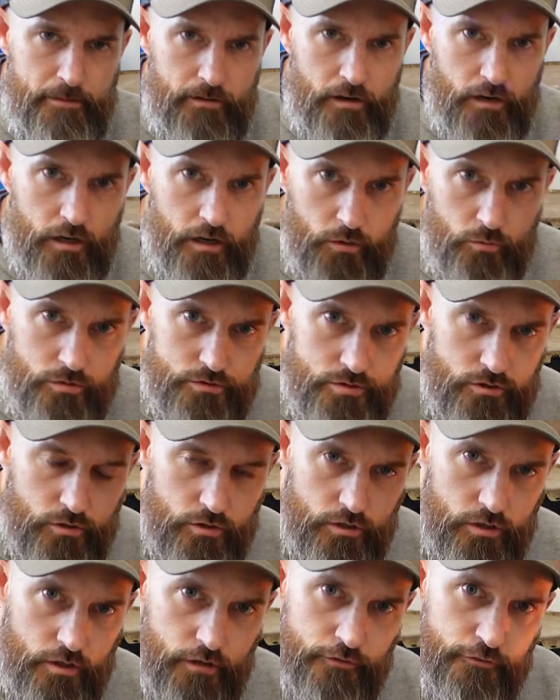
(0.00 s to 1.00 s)
Alright, what's
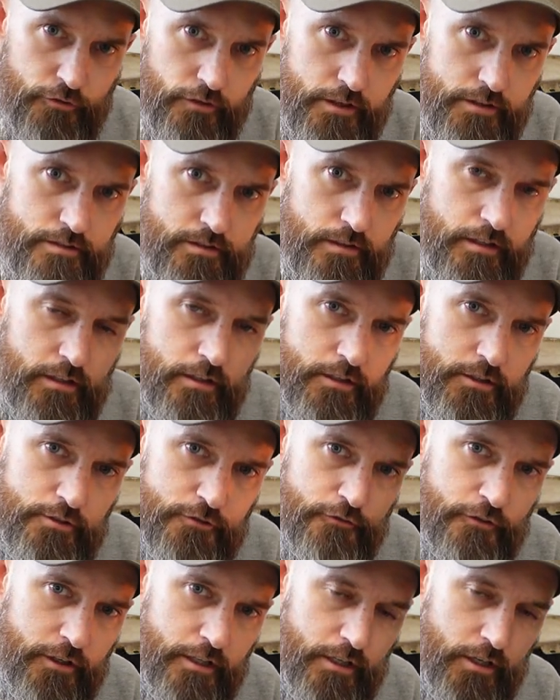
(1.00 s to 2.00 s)
going on, friends? In
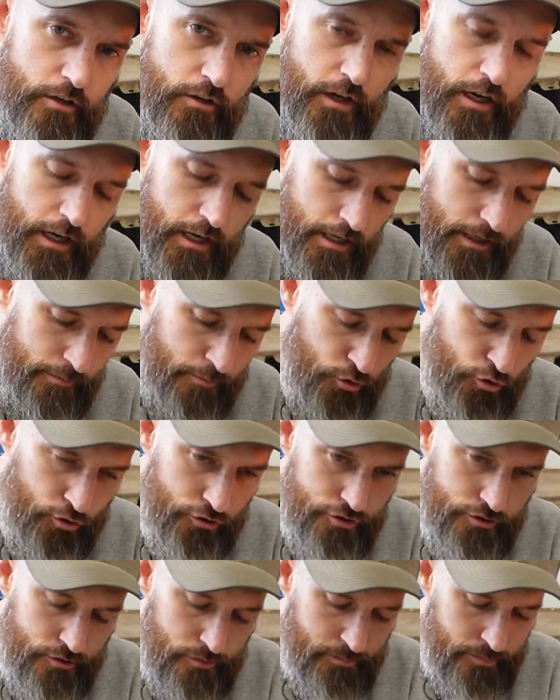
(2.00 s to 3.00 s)
this video I am
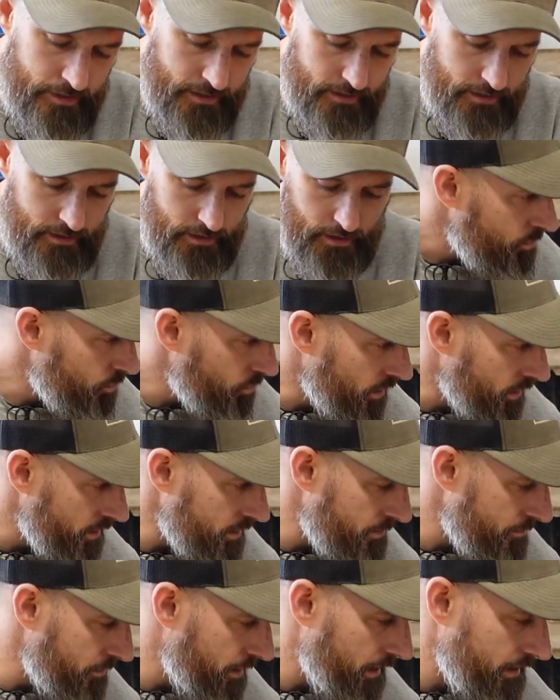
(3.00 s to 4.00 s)
going to be
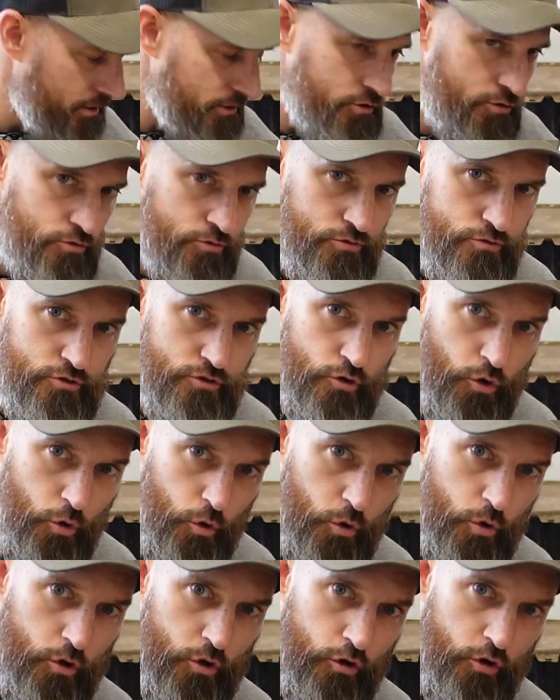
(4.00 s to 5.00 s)
running my used
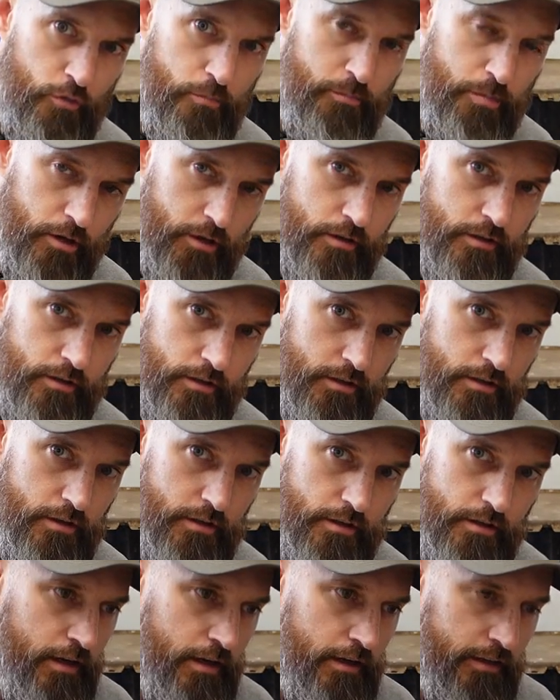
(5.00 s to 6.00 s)
oil
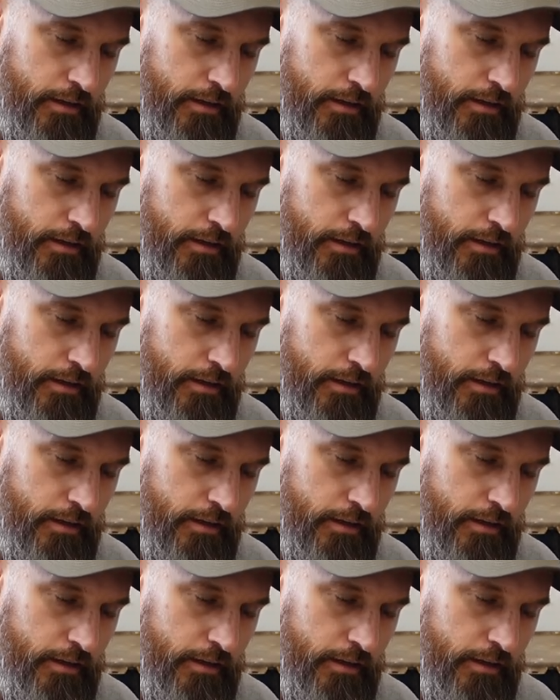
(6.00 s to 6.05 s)
burner.